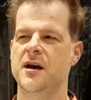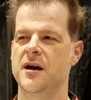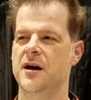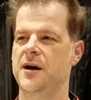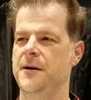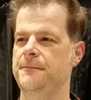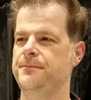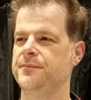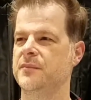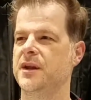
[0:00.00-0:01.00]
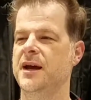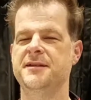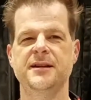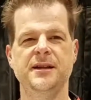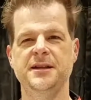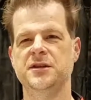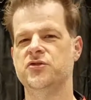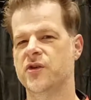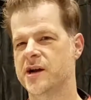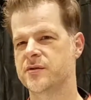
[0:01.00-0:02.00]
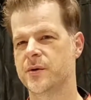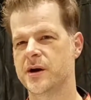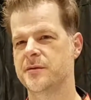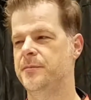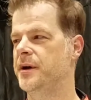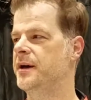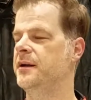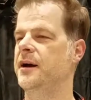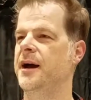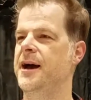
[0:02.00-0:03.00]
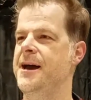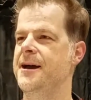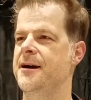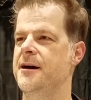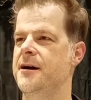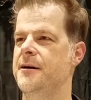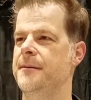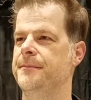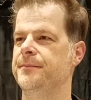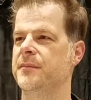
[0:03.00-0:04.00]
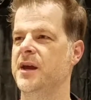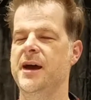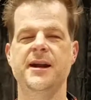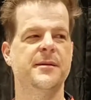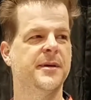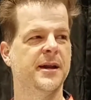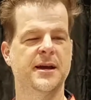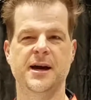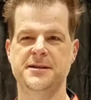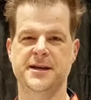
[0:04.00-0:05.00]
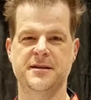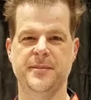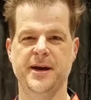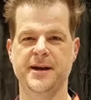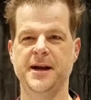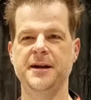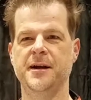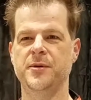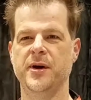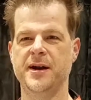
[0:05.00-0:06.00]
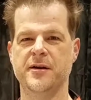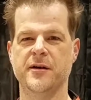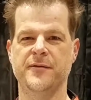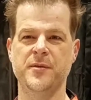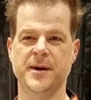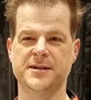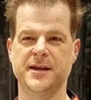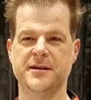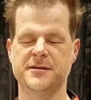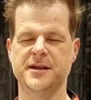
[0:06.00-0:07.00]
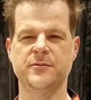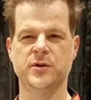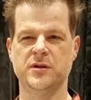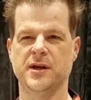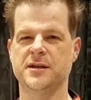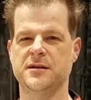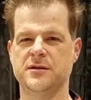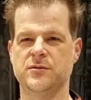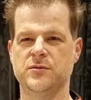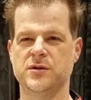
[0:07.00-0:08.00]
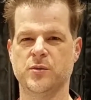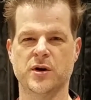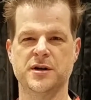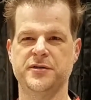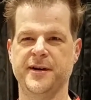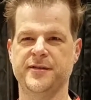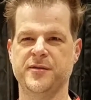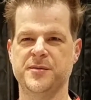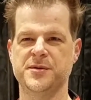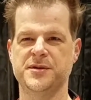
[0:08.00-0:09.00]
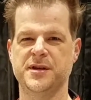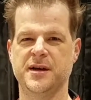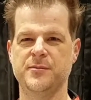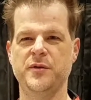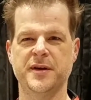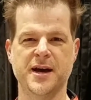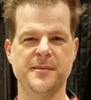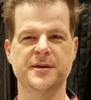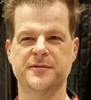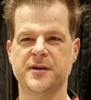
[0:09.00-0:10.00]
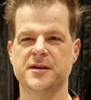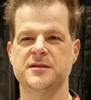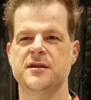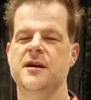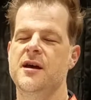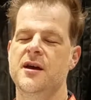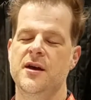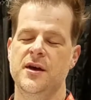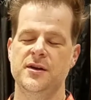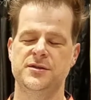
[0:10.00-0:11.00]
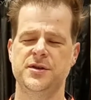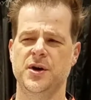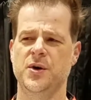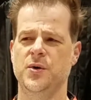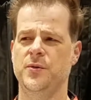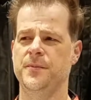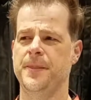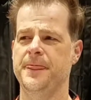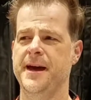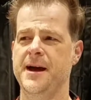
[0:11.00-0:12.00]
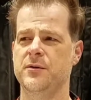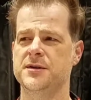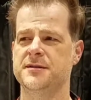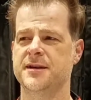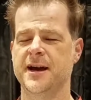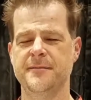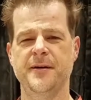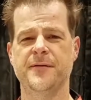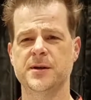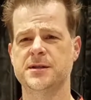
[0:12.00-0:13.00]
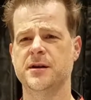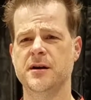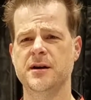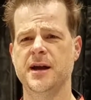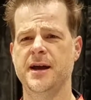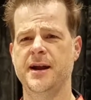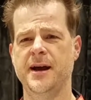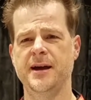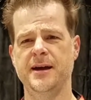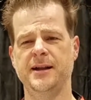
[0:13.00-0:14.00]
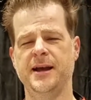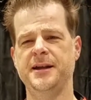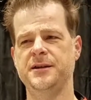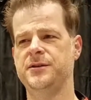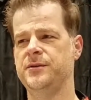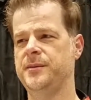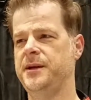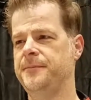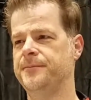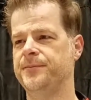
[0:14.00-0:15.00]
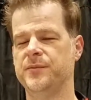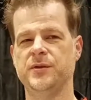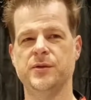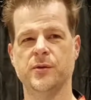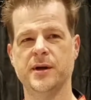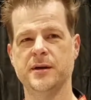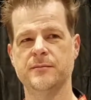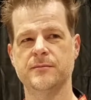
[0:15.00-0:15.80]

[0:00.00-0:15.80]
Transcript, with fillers: Um, that didn't lead to direct work, but I um, I ended up getting contacted by an I D W editor a few months later saying, would you like to, to work on Transformers uh, movie comics for us? So that was kind of my first start, and I, it led into me doing